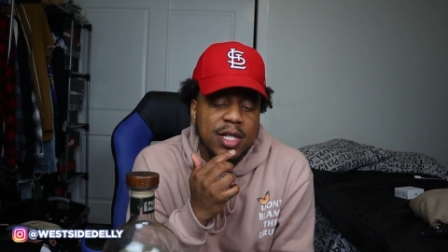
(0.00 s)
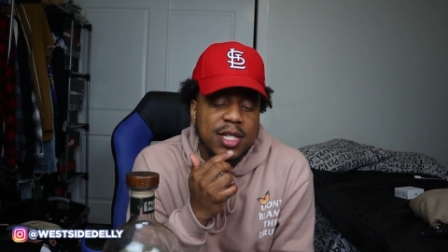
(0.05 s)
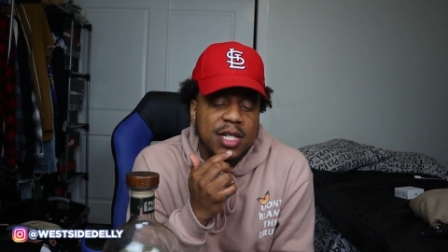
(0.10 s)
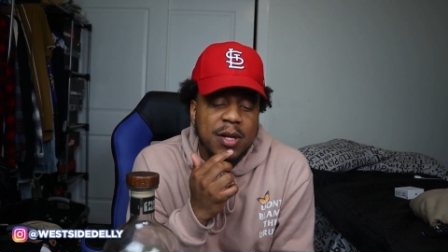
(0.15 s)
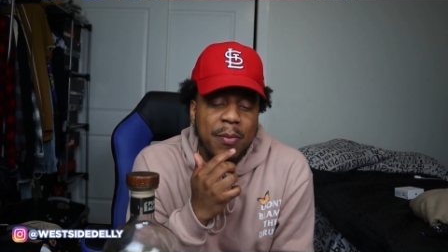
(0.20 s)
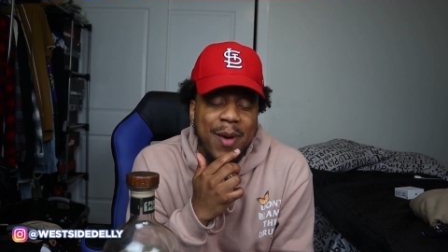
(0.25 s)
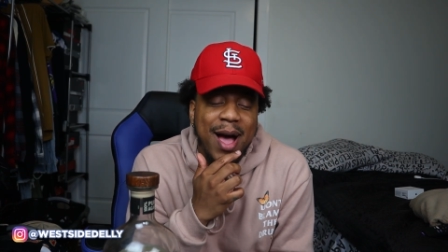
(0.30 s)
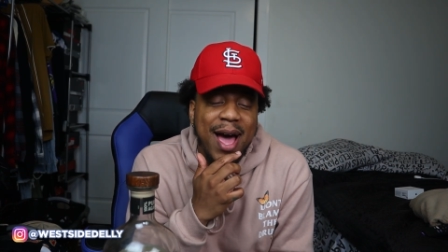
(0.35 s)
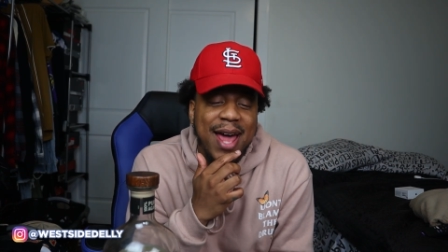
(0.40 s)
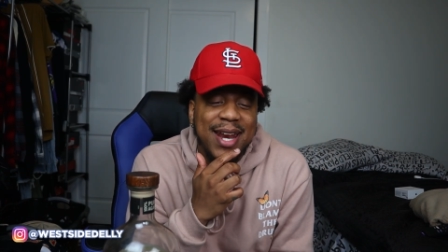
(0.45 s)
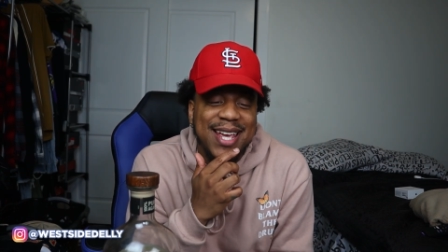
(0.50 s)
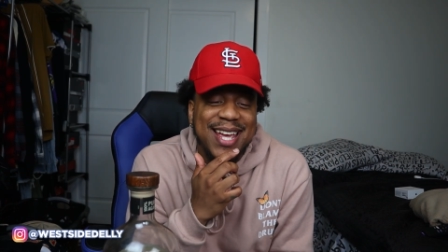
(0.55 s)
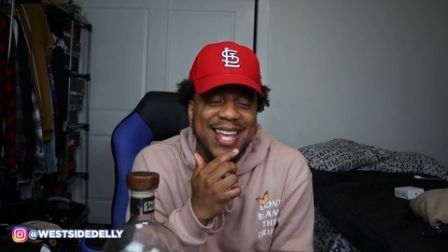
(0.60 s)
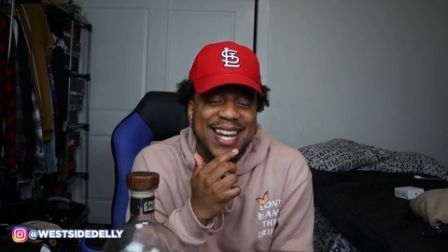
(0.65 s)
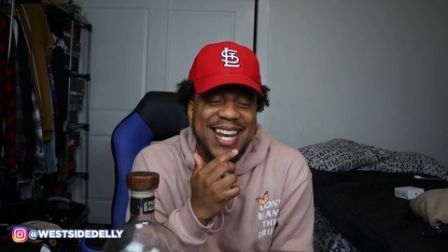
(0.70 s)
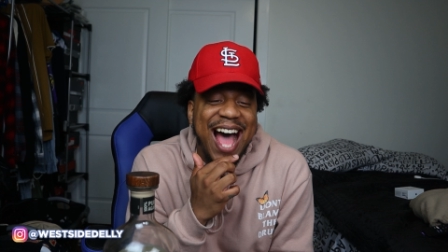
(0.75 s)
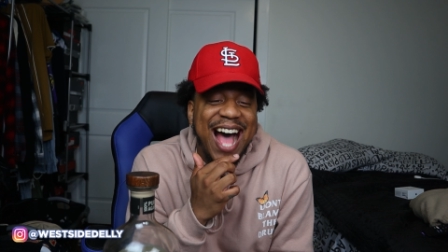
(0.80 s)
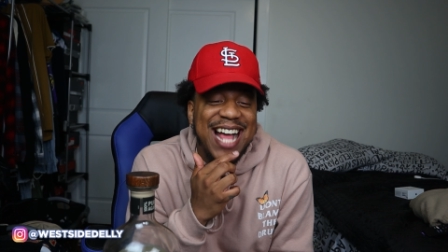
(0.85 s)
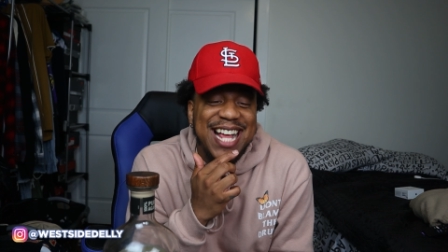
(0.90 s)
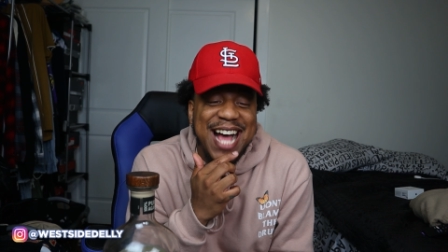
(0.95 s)
to somebody
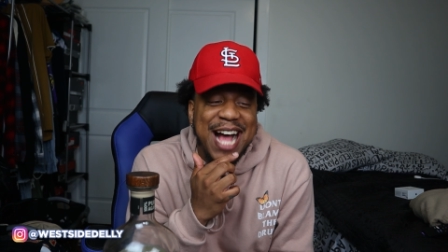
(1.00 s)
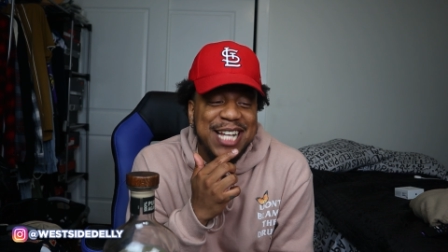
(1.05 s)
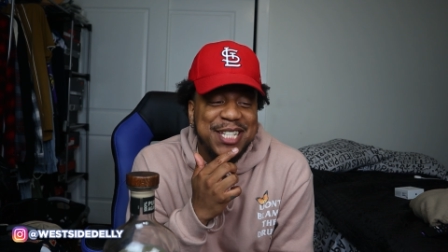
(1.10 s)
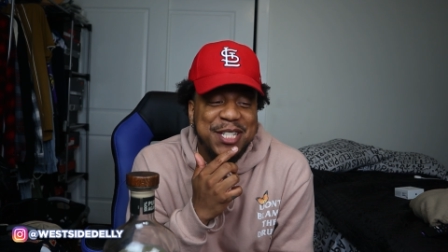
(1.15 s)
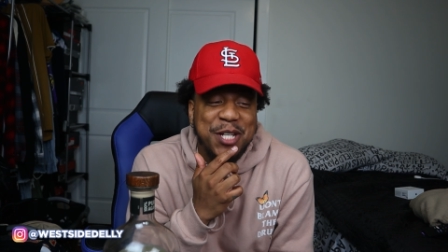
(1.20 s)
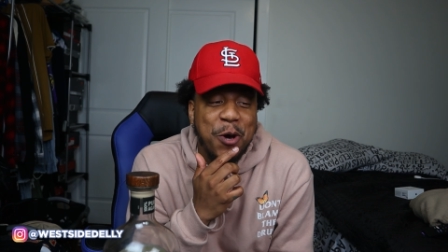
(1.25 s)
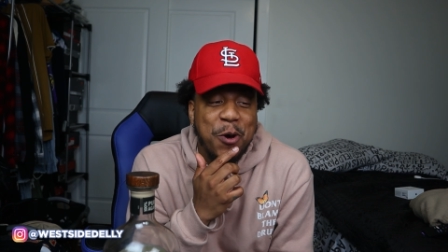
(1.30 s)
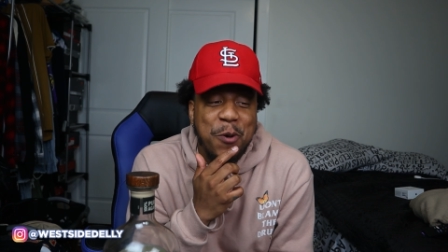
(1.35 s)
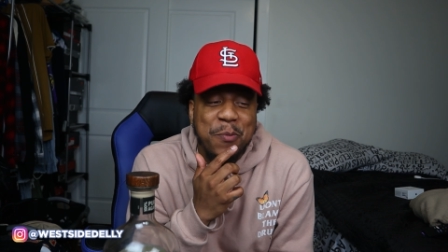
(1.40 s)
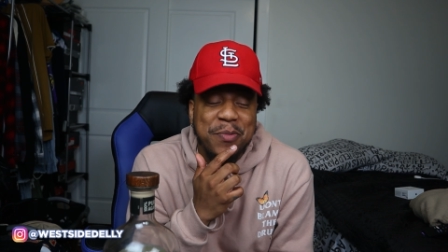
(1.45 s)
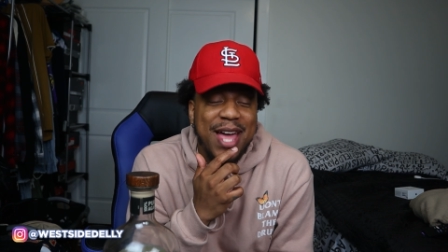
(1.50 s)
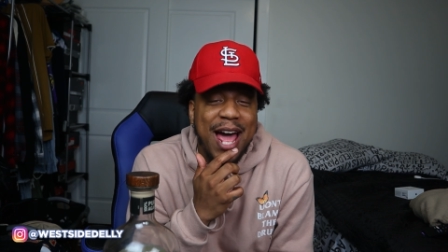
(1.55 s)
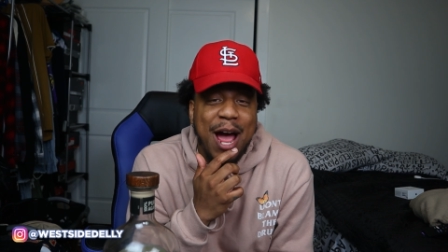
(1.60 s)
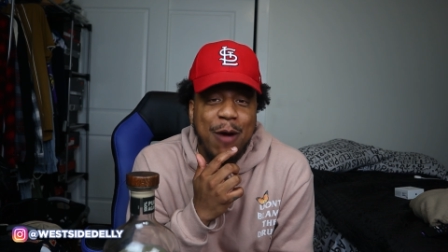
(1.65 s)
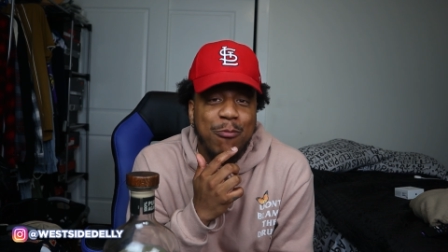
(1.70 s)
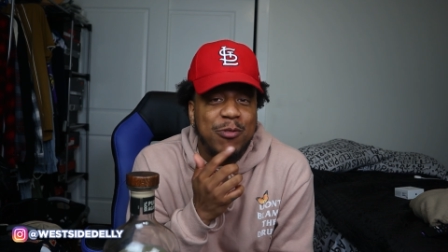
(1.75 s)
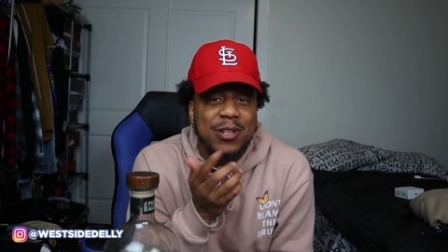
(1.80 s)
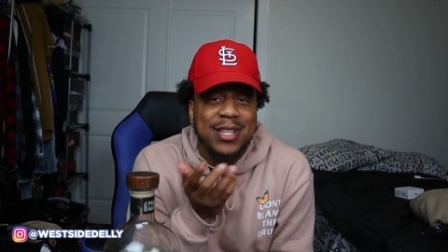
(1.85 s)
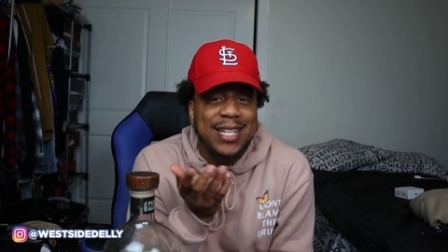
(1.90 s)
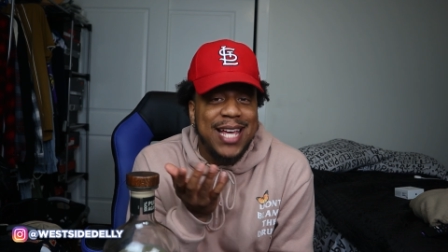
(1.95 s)
and I told them
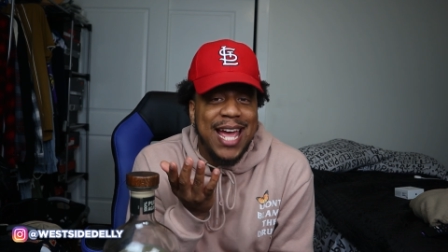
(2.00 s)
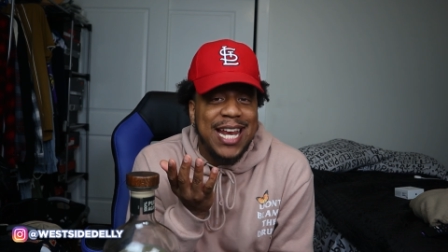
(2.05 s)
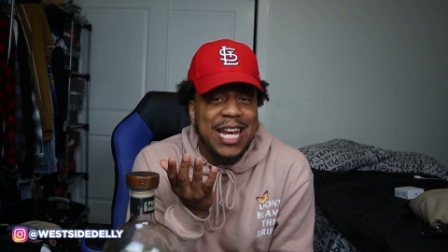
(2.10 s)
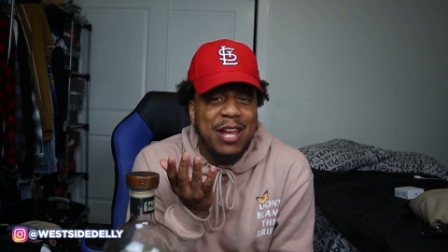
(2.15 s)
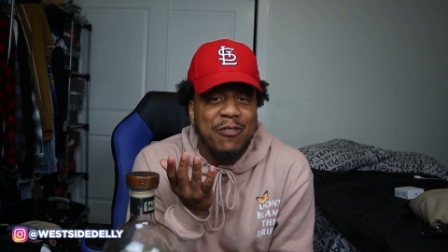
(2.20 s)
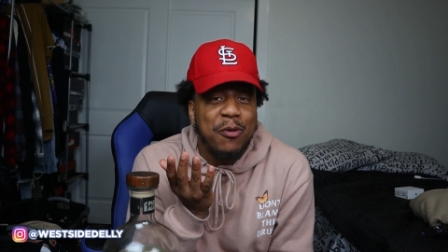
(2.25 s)
that I really ain't